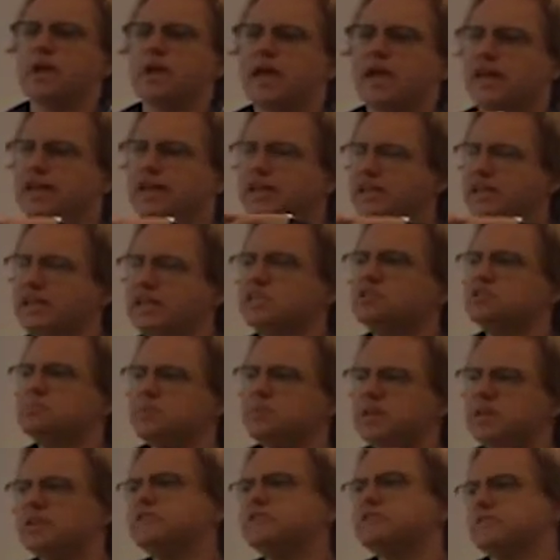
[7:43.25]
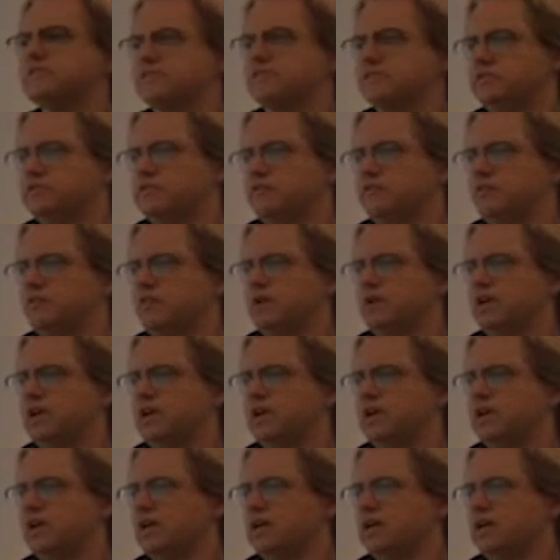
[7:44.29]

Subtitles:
and each piece of the story